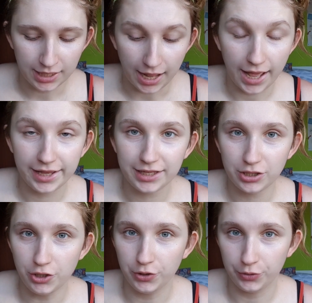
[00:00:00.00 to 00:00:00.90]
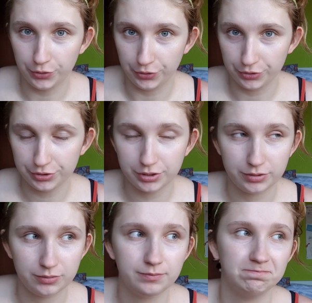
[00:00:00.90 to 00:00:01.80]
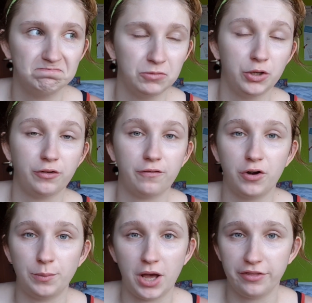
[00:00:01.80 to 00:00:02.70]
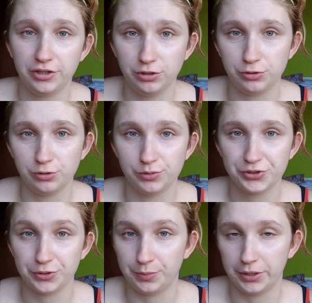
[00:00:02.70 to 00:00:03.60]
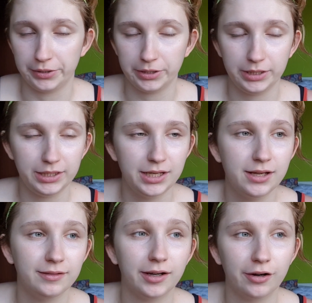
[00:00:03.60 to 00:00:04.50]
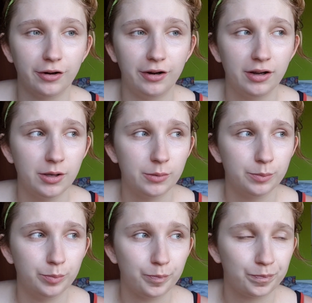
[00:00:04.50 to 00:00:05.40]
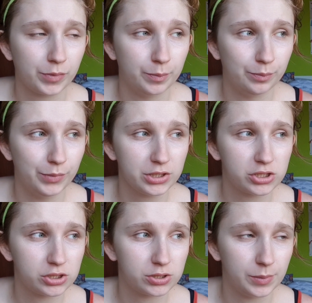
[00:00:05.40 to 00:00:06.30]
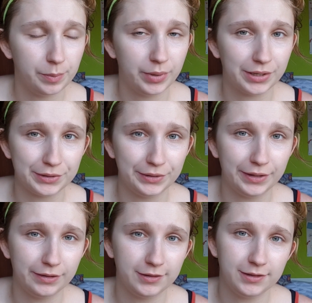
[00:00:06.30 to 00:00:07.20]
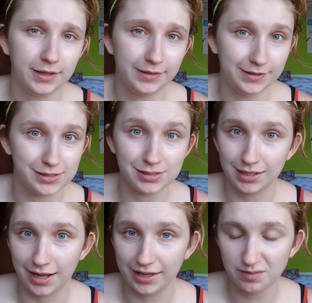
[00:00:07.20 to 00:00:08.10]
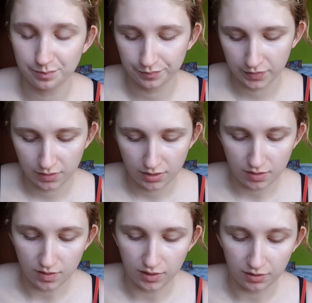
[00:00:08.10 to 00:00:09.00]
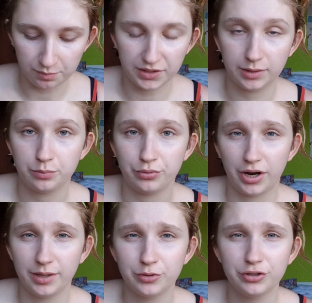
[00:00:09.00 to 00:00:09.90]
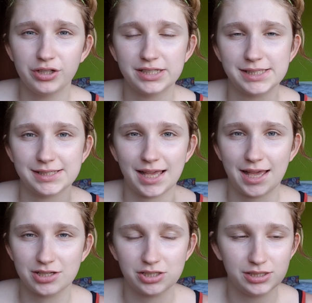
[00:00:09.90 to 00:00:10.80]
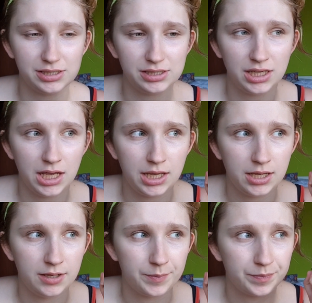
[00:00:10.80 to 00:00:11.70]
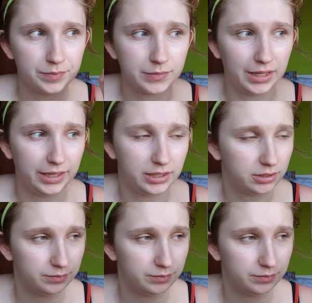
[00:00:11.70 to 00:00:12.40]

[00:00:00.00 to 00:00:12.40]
I heard from other YouTubers, apparently, that are much better at this than I am, that primer is actually, like,